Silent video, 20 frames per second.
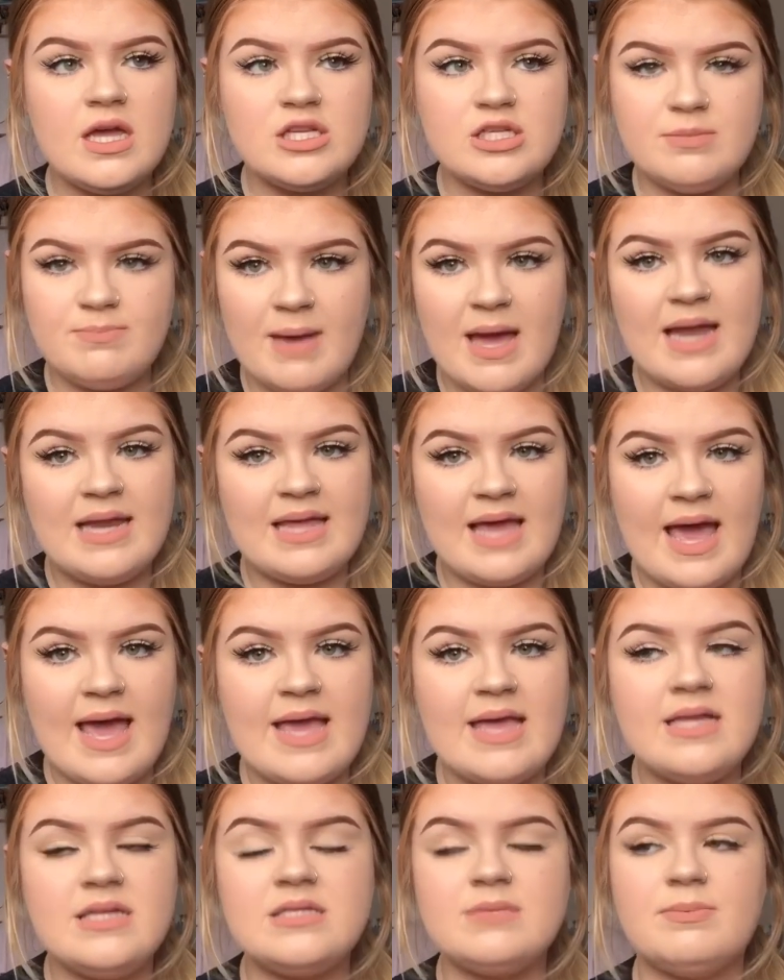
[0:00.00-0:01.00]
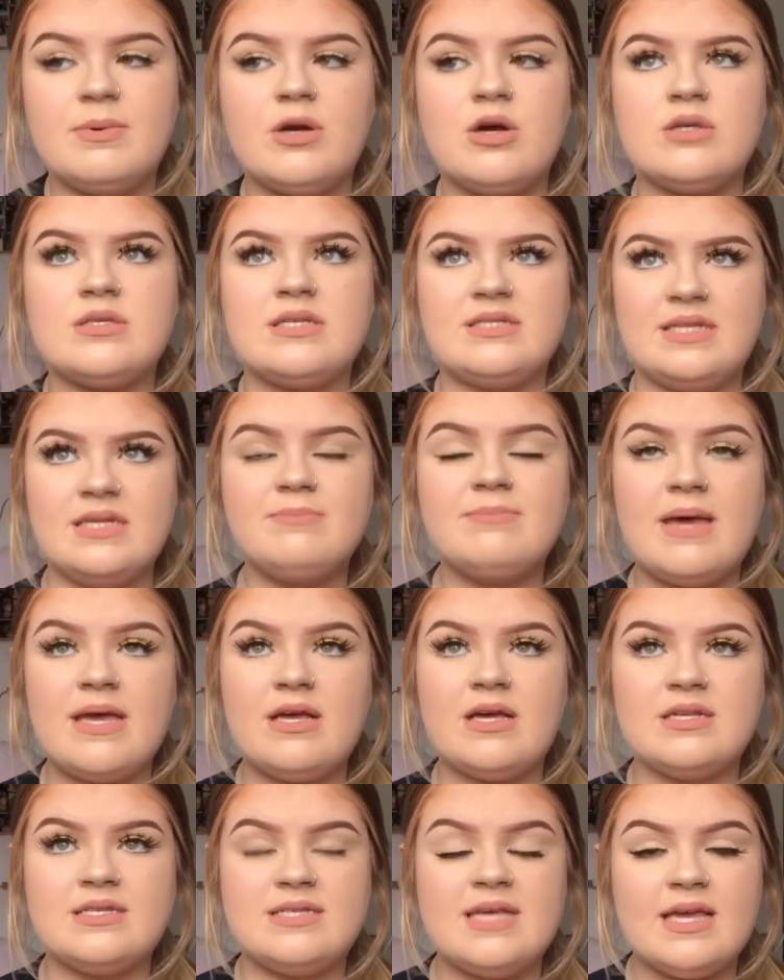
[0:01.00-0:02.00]
barely ate, because it did make
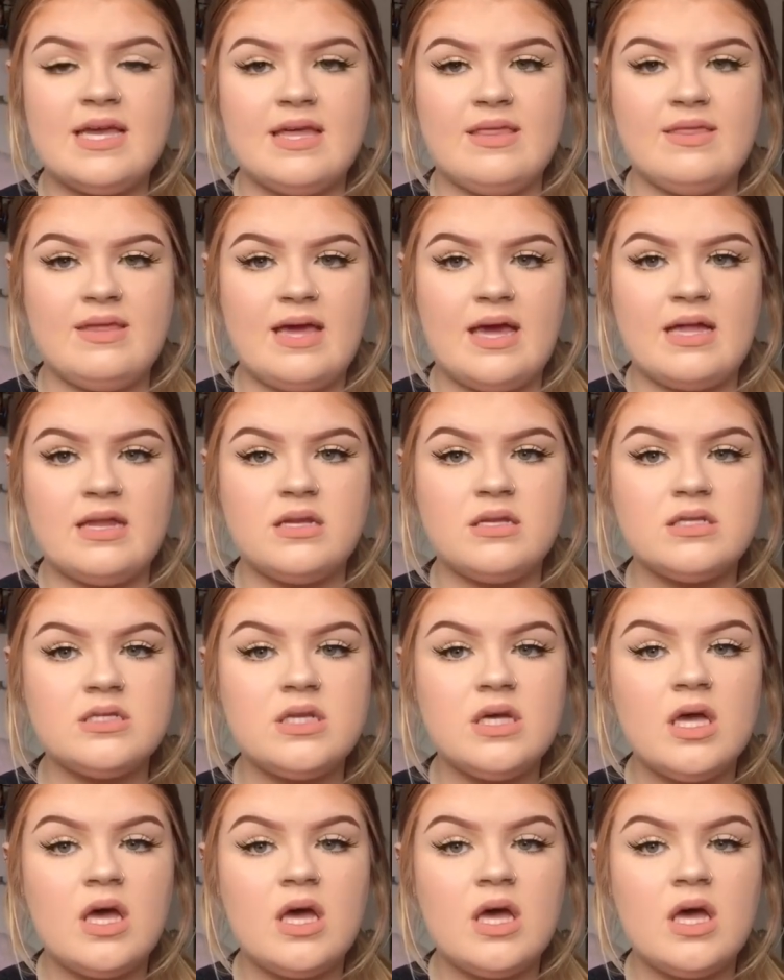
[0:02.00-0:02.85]
her sick in the end.